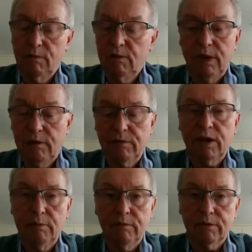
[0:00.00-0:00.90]
It will never
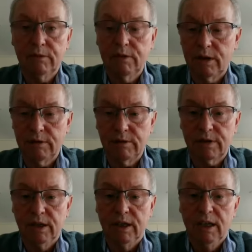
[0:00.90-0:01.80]
come through
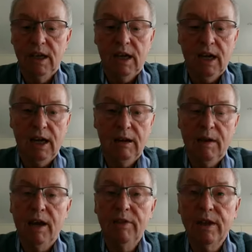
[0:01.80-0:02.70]
those.
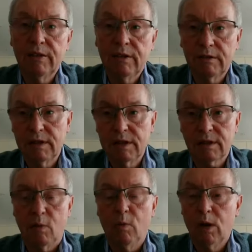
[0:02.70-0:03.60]
And then there
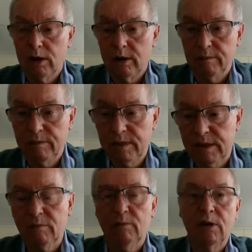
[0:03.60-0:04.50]
is
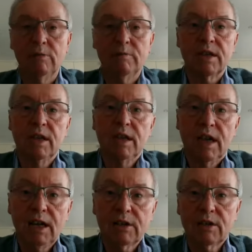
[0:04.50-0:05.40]
worms. Worms
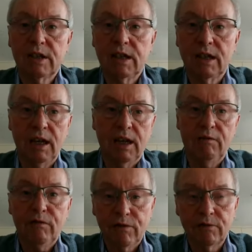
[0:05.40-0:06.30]
actually
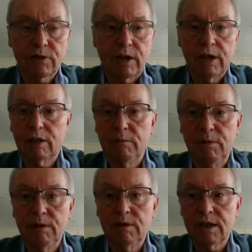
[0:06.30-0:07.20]
infiltrate the
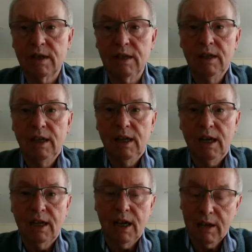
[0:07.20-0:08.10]
computer.
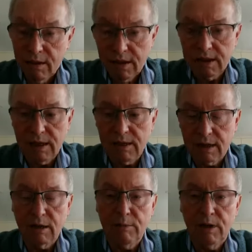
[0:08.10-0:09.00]
Again, they tend
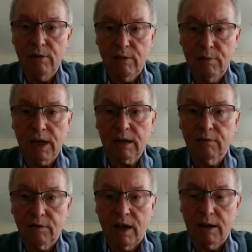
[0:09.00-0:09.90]
to come in on the
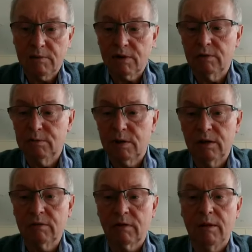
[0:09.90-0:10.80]
back of actual
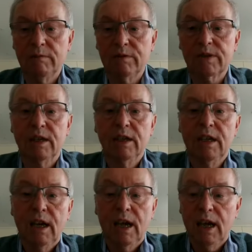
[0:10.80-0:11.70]
programs.
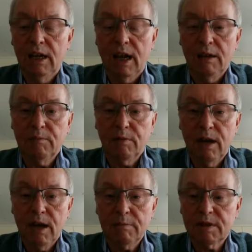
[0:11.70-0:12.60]
And
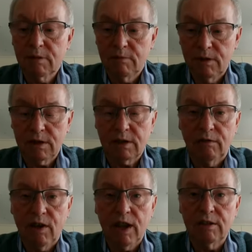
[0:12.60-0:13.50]
perhaps the worst
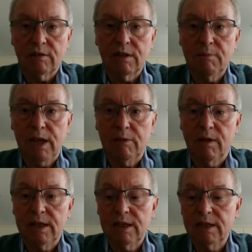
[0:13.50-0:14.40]
offender in many
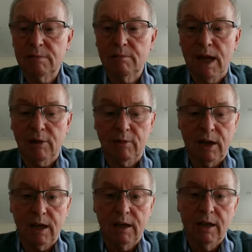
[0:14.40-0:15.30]
ways is
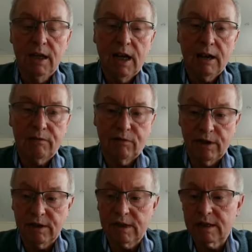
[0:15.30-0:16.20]
malware
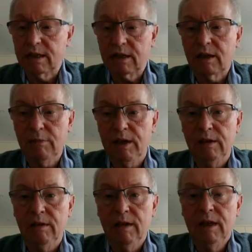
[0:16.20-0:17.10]
adverts that come
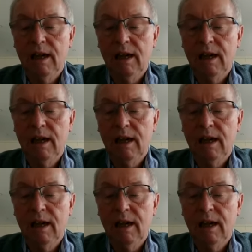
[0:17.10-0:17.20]
in.